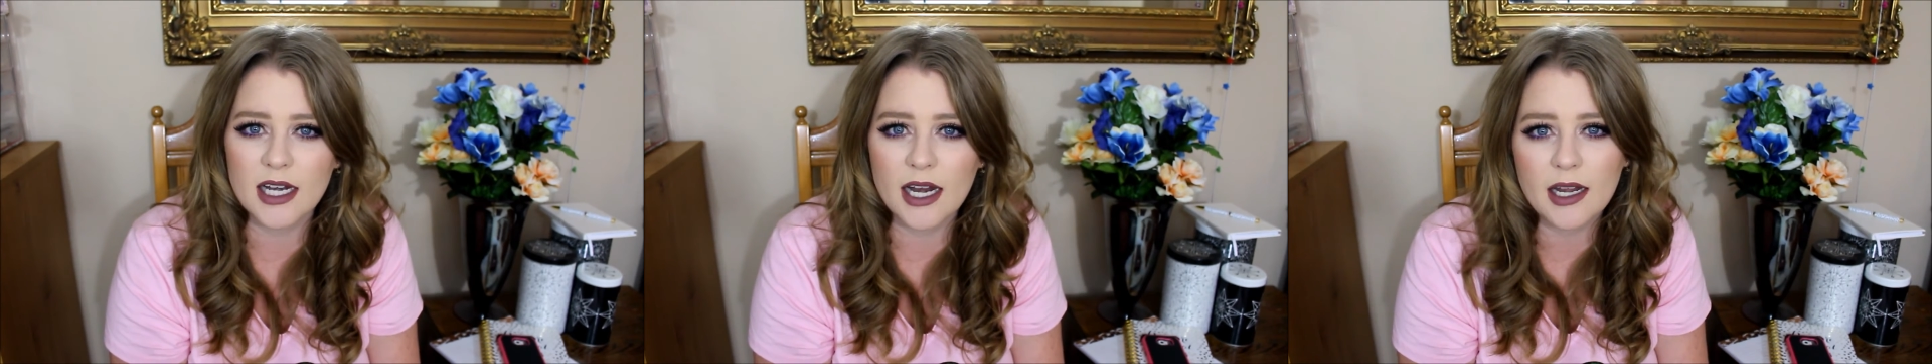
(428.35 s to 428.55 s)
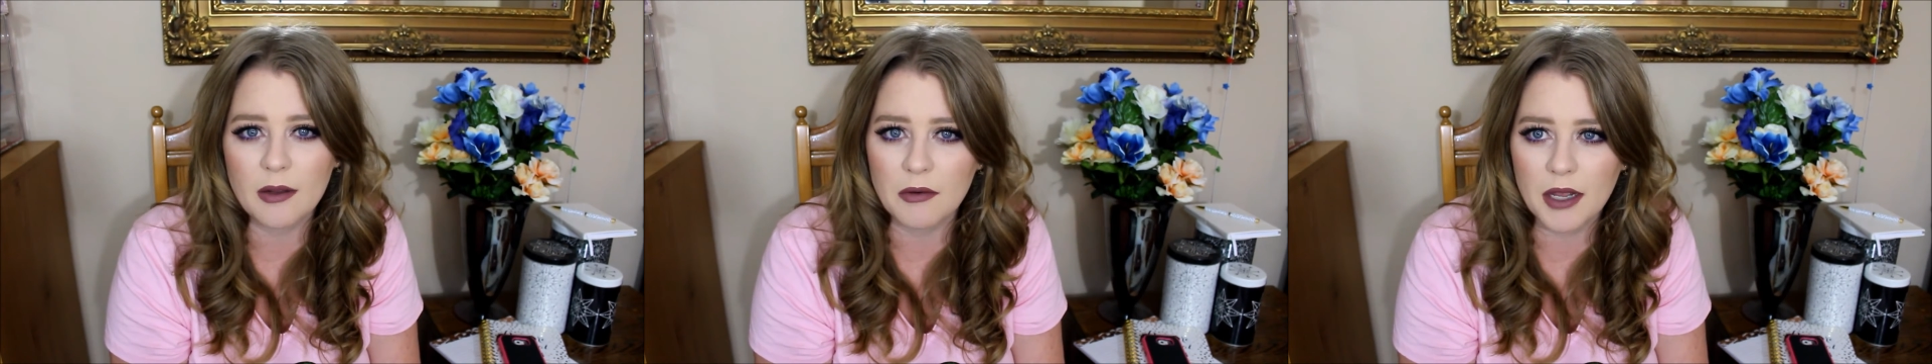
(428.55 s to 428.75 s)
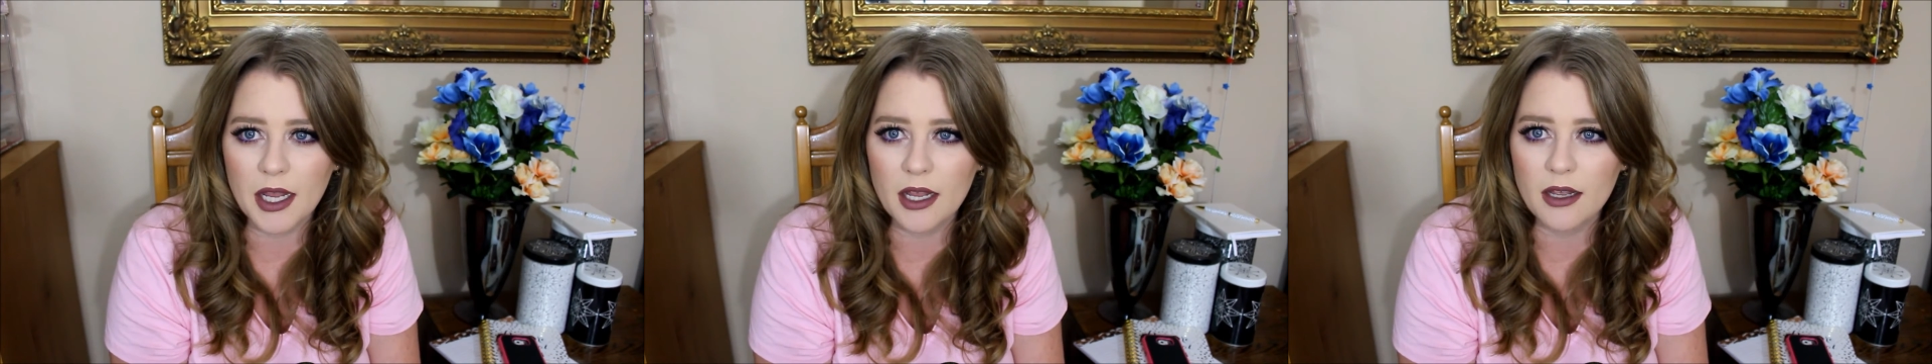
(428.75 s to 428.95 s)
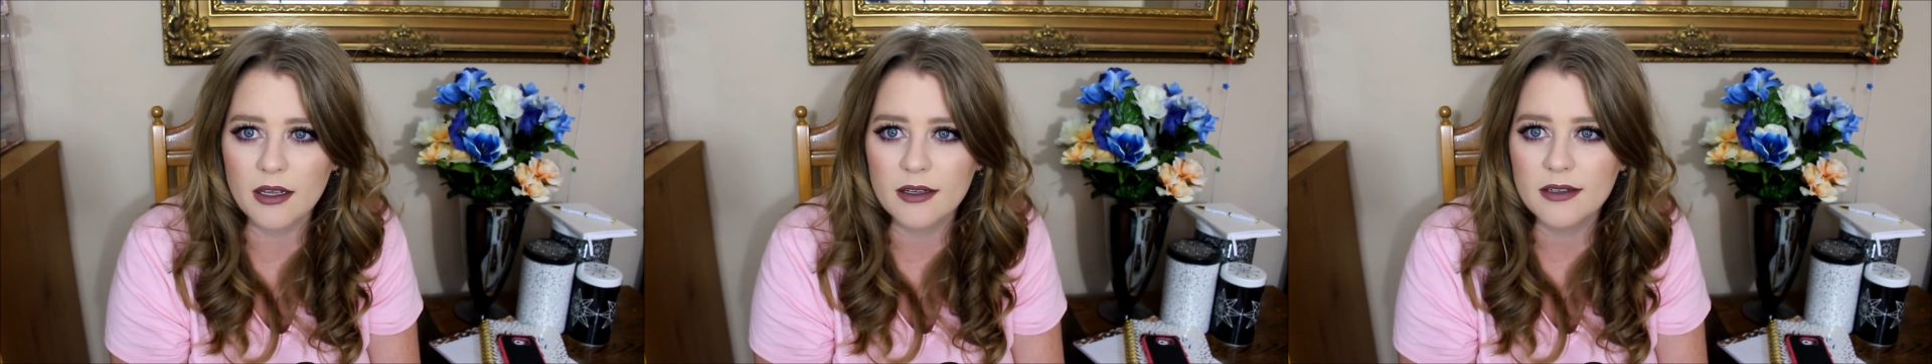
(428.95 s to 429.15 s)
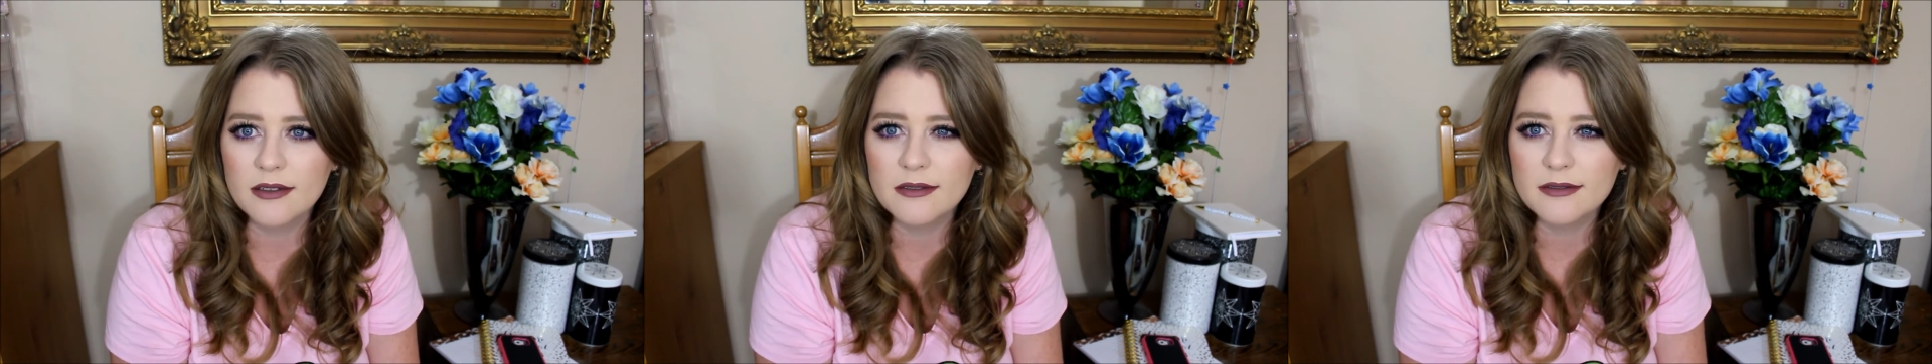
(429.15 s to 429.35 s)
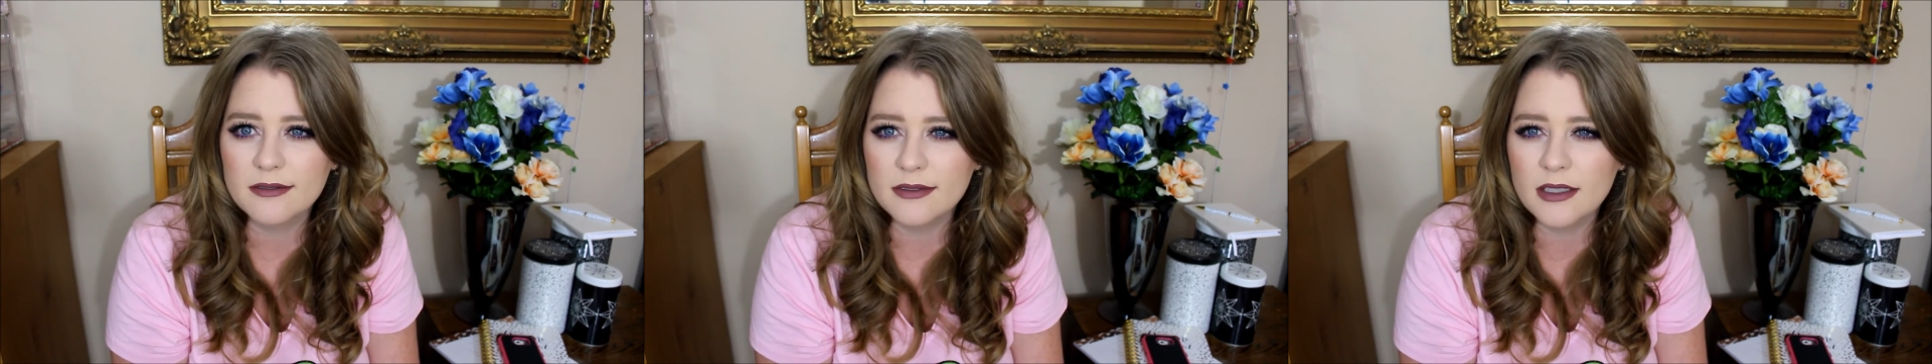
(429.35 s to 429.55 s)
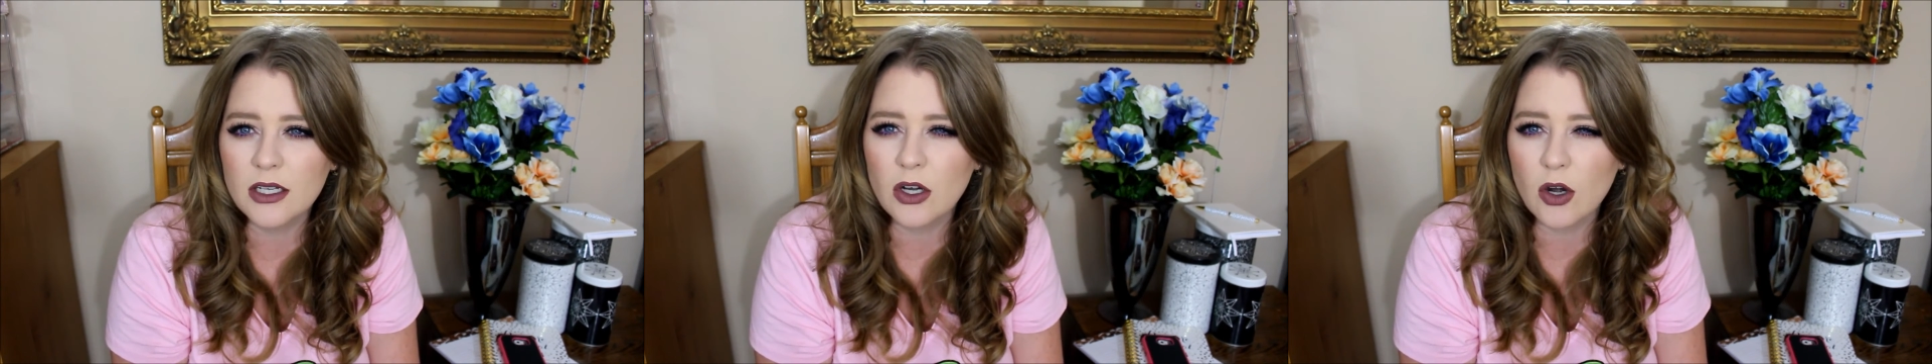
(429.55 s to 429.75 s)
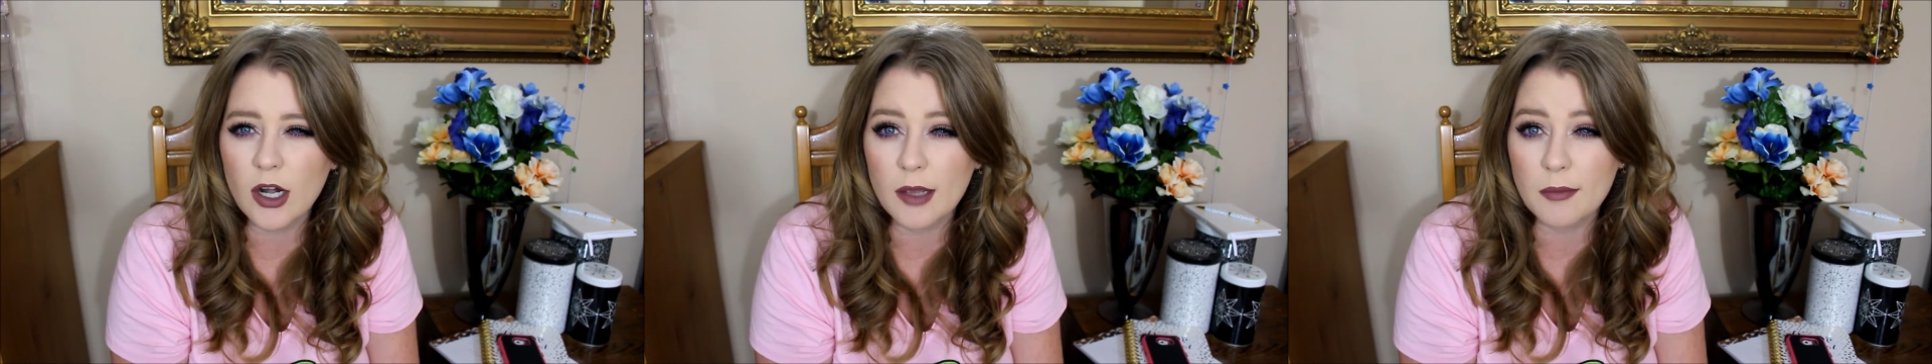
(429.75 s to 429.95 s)
anyway.
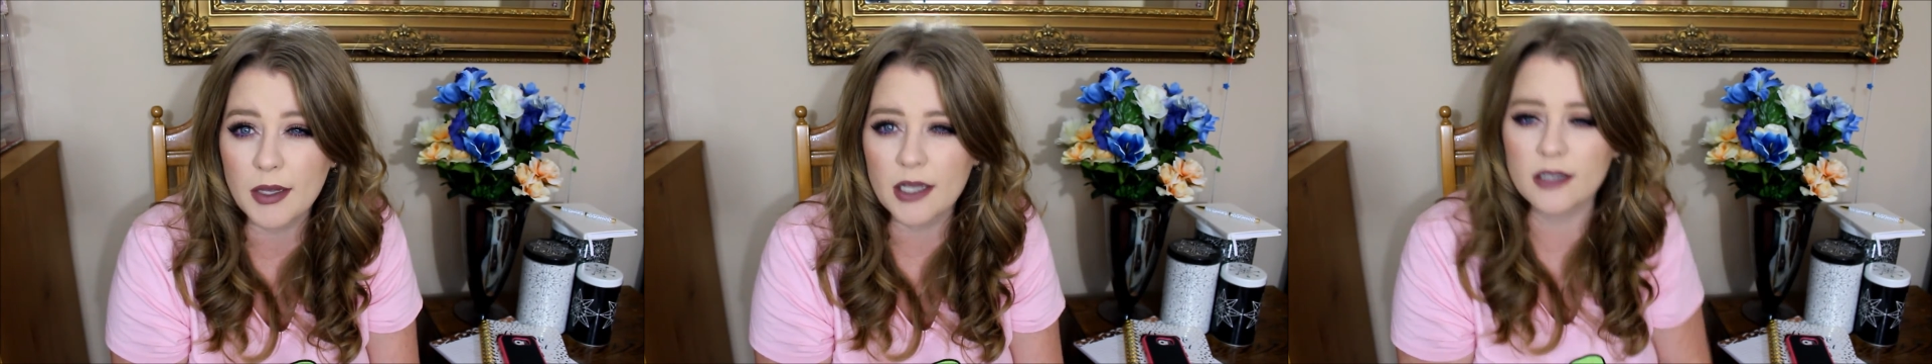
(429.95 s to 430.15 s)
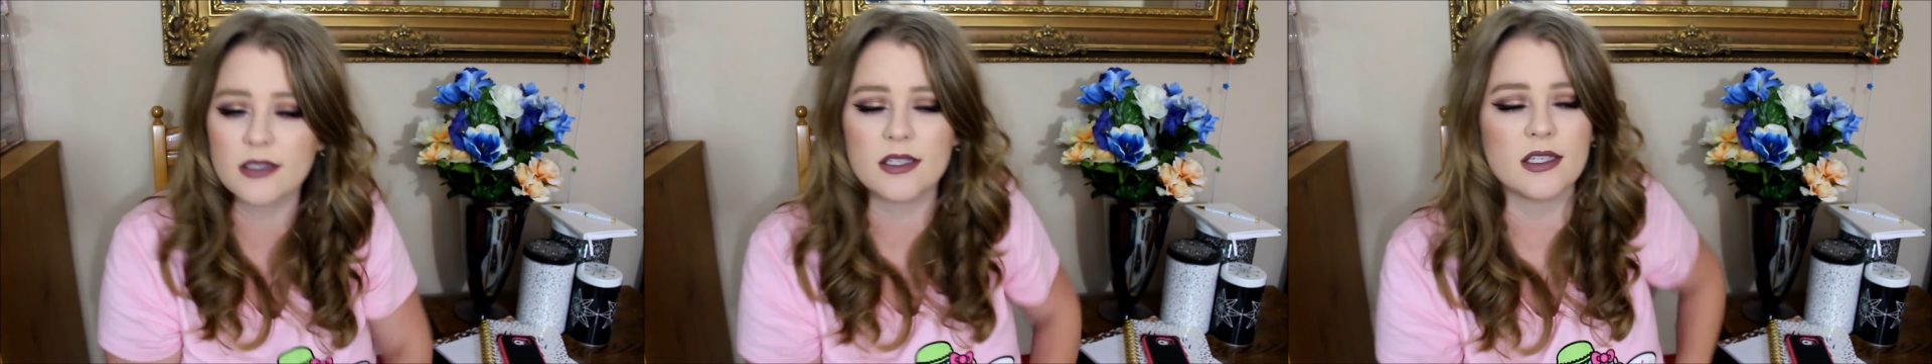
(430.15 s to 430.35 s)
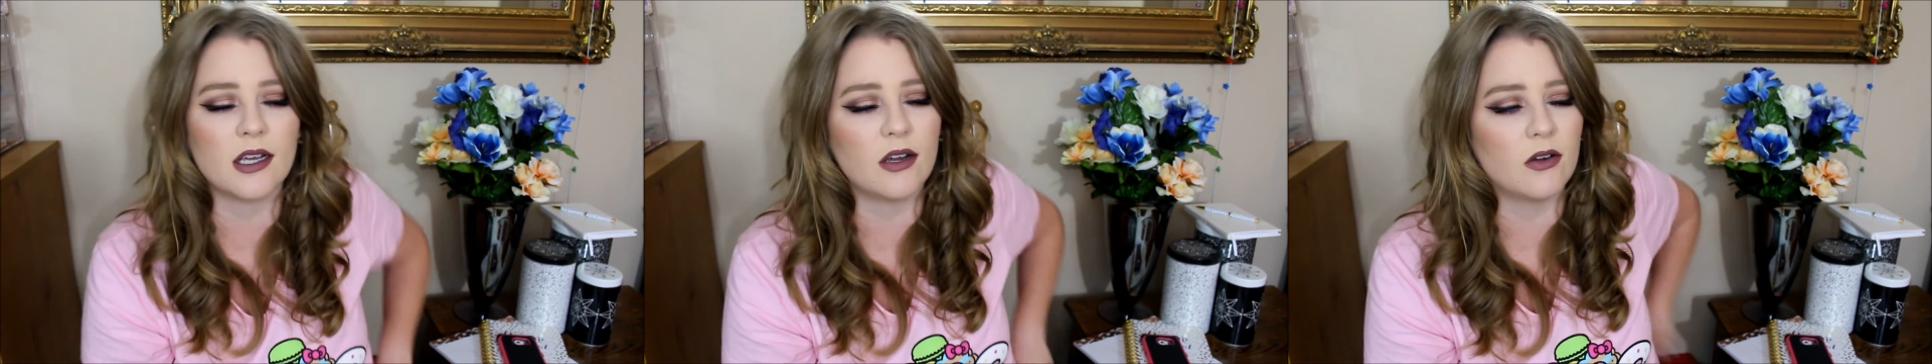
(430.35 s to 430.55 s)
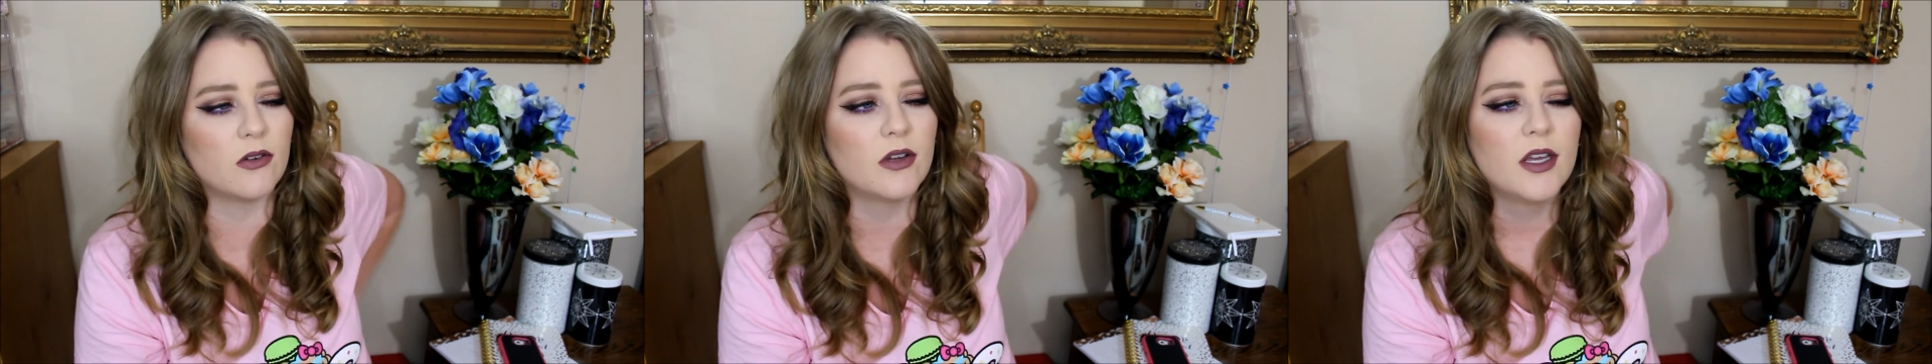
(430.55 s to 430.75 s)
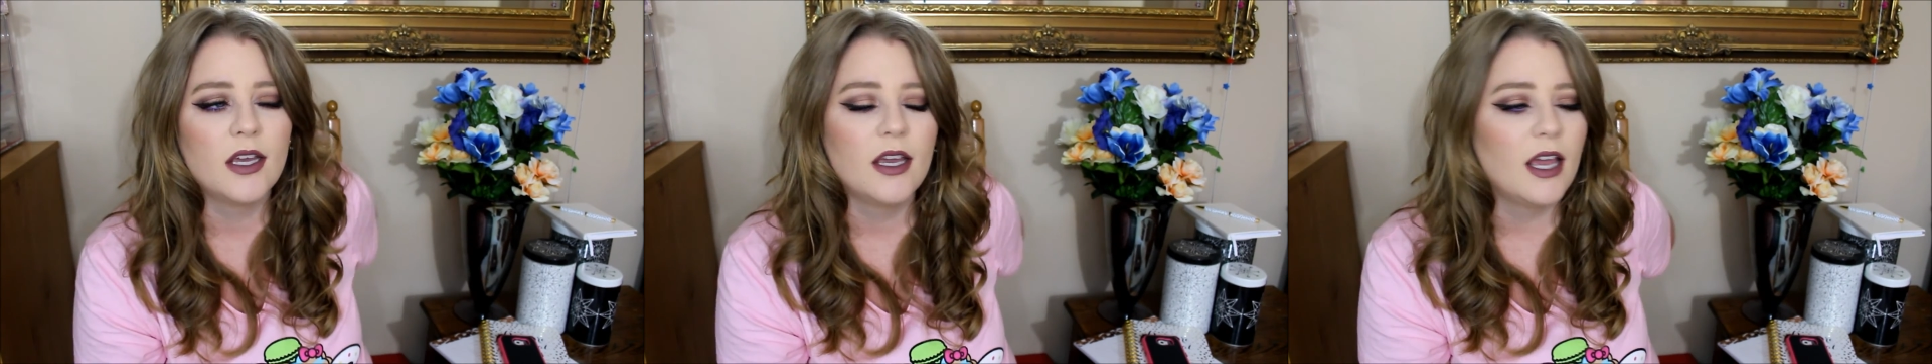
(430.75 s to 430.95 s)
You know what I mean? So